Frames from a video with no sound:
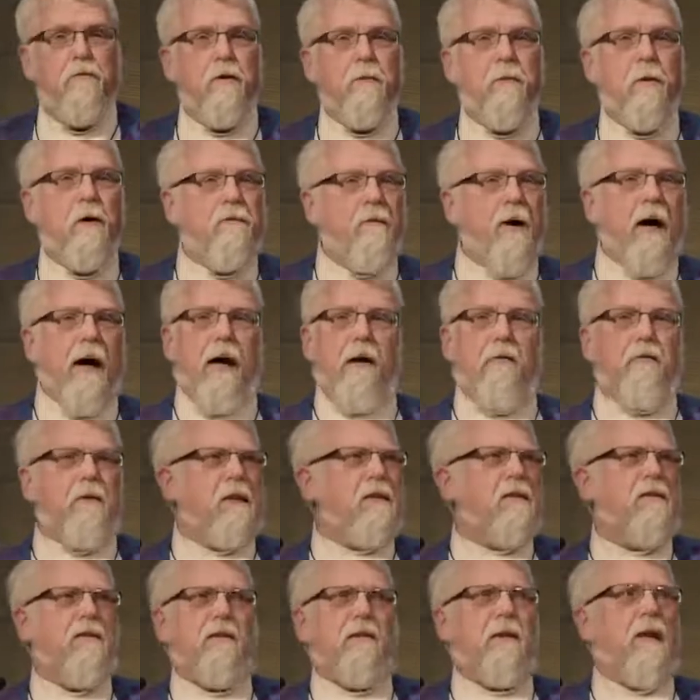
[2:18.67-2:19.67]
from a
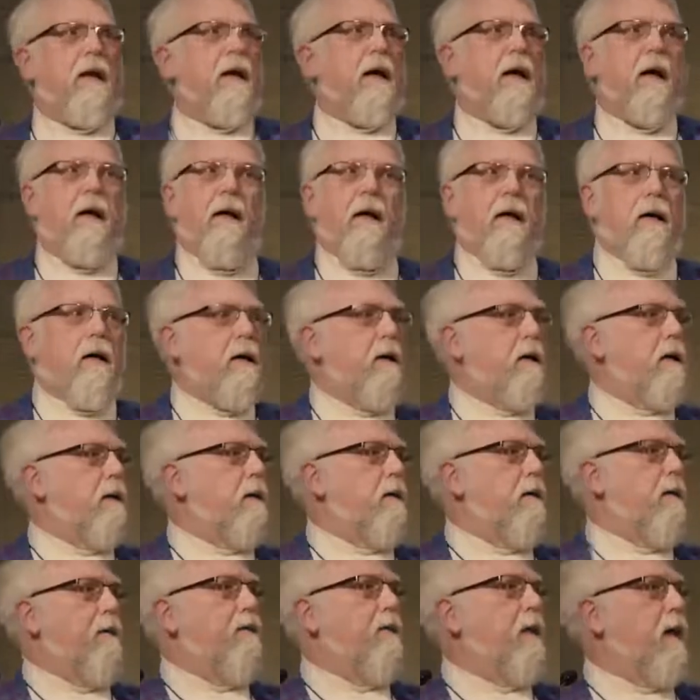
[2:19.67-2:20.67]
virus
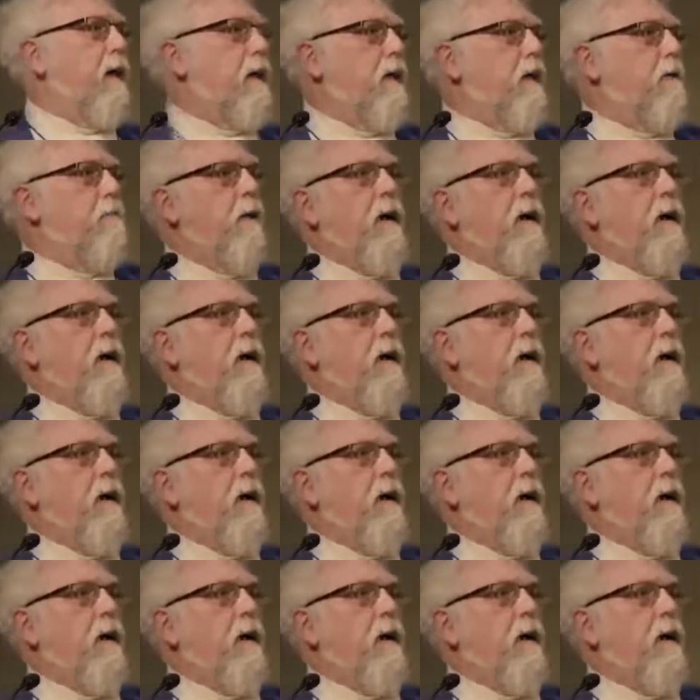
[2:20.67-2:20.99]
that